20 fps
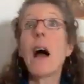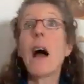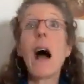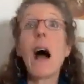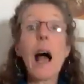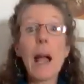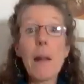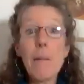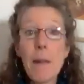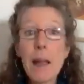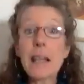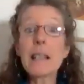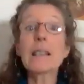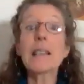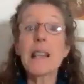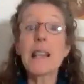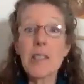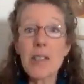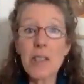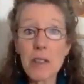I make
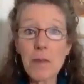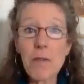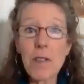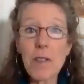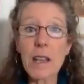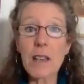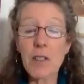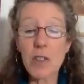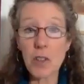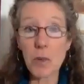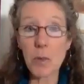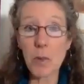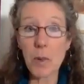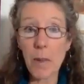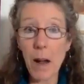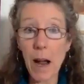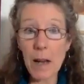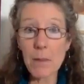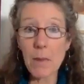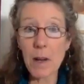lists of things to
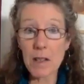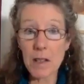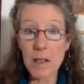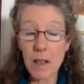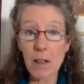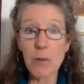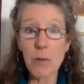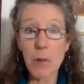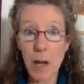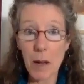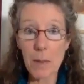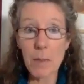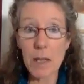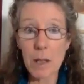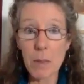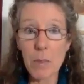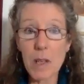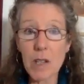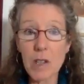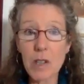remind myself when I'm in
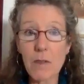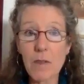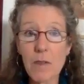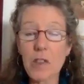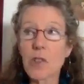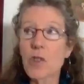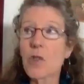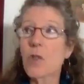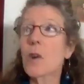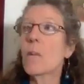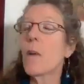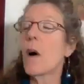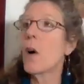the midst of a storm.